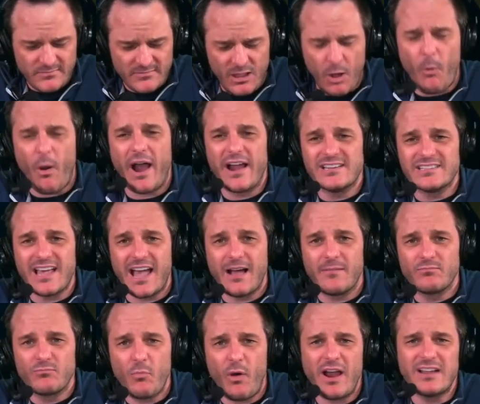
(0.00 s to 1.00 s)
Now, why is that?
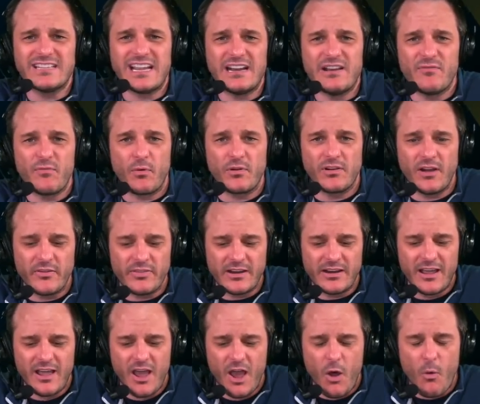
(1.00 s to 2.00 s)
Why is 84-0?
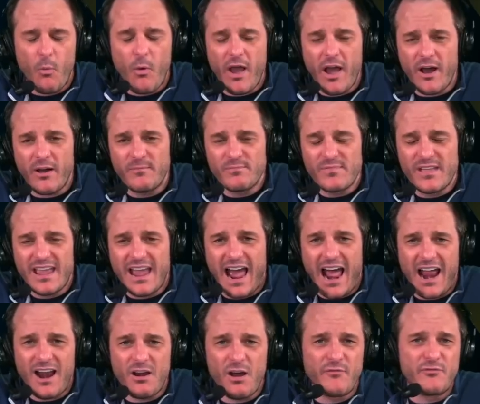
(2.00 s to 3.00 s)
Well,
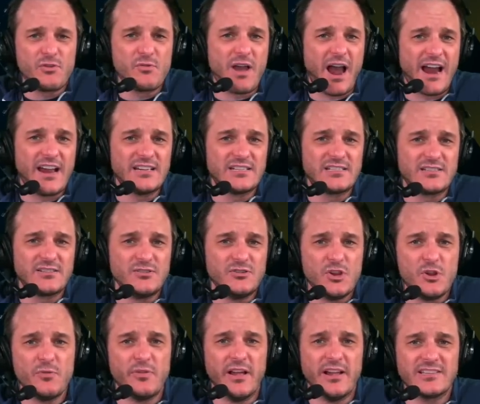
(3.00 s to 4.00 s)
I don't know if you guys
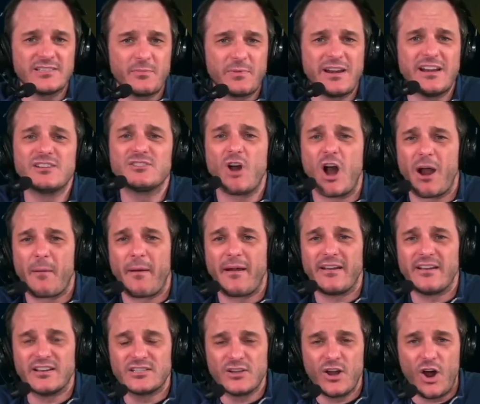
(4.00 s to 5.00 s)
knew this, and we didn't talk about
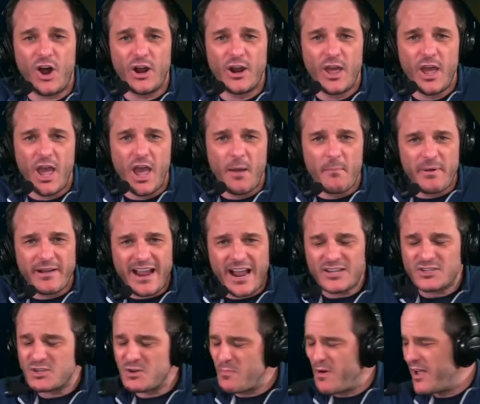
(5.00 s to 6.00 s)
it a ton, but
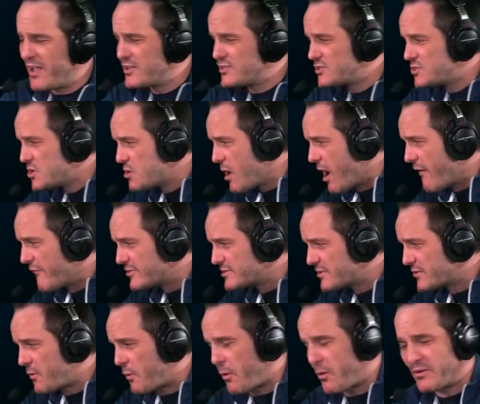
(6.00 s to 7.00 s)
guess who Maryland's new
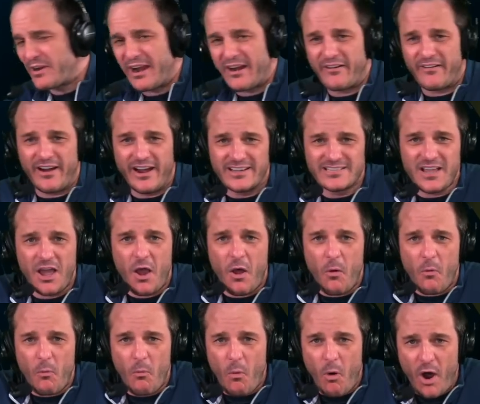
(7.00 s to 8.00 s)
offensive coordinator is?
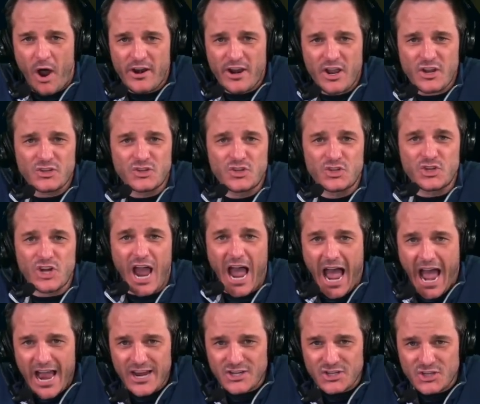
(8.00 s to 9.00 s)
One
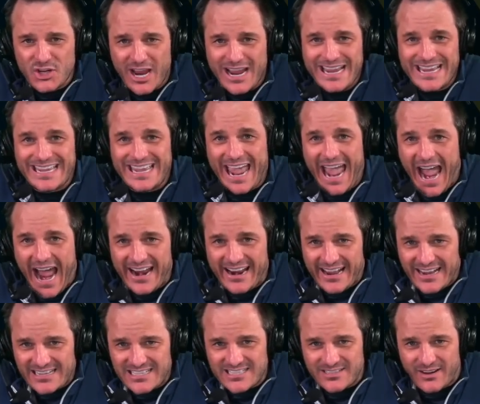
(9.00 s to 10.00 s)
Josh
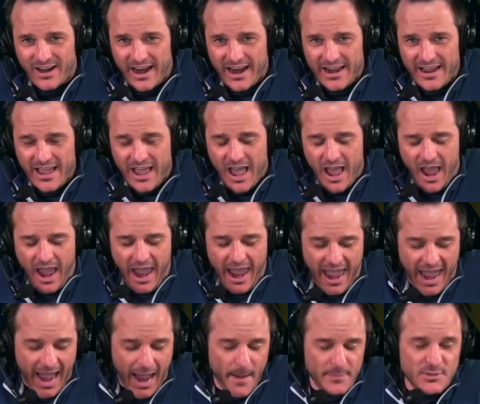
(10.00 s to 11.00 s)
Gattis, right?
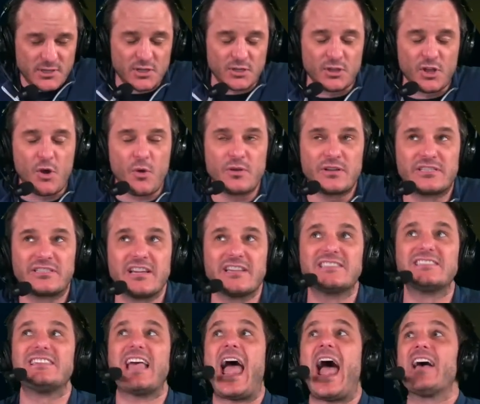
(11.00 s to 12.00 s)
Absolute
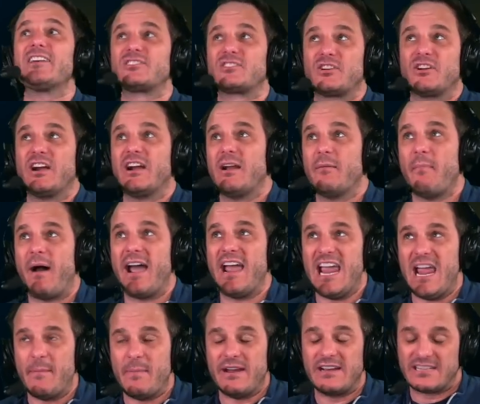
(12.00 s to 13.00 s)
disaster at
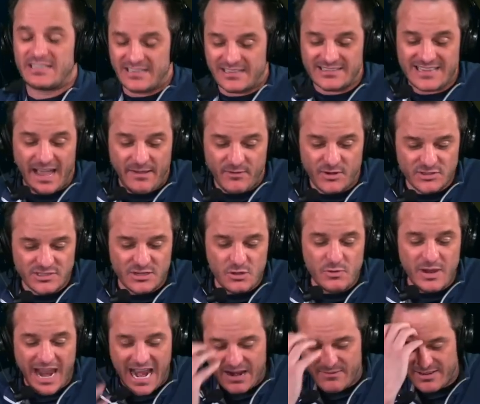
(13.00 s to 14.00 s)
Miami to the levels that you
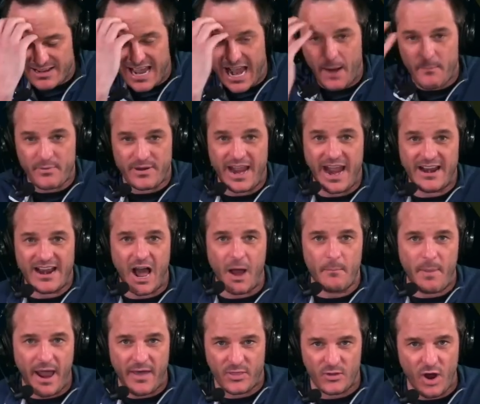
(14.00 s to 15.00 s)
can't even comprehend how
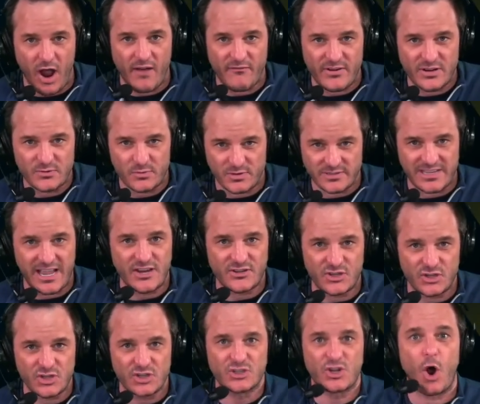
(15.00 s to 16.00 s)
bad their offense was last
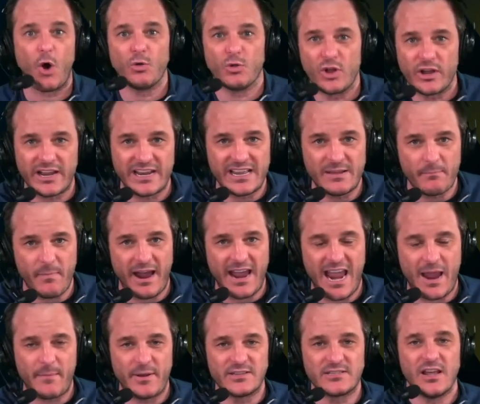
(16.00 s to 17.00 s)
year. Just go look at
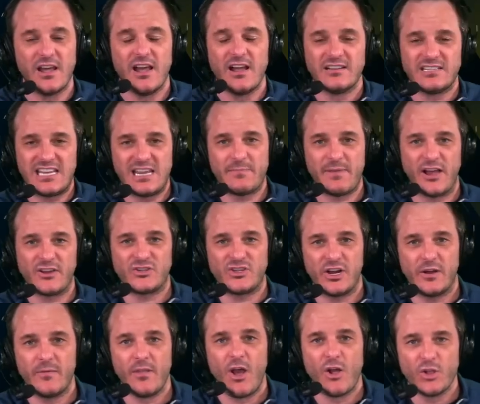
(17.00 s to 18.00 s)
Miami's team last
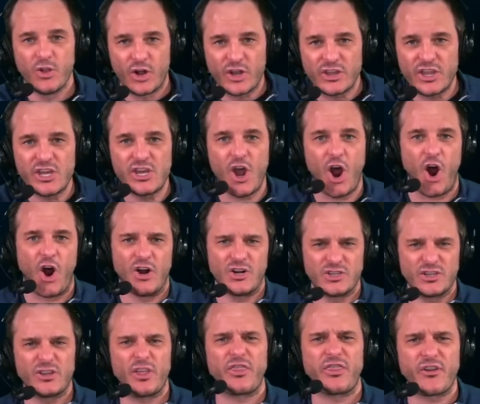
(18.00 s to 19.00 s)
year. Look at the yards.
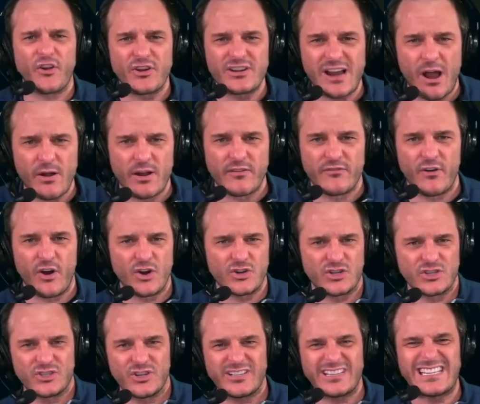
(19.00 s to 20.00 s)
Look at the third down
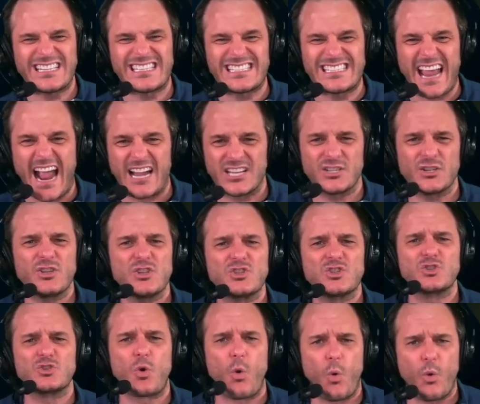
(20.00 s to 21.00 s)
conversions. Look at the stats. Look at the
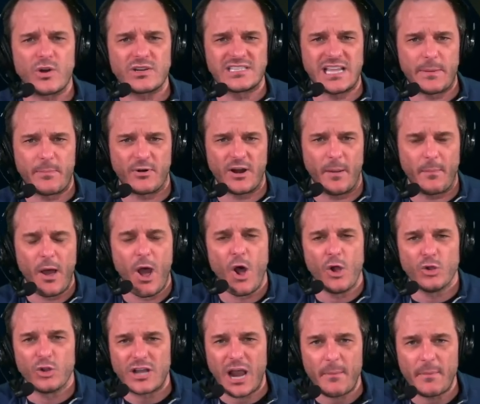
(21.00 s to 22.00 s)
scores they put up.
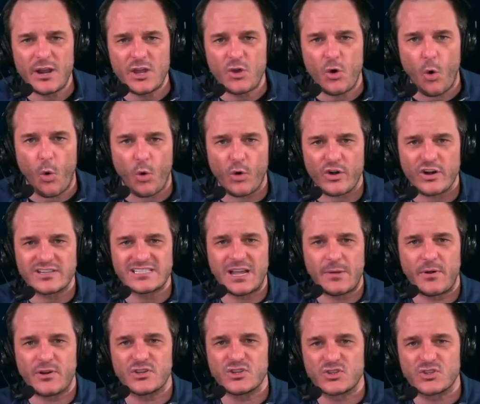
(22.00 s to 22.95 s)
Look how many quarters they went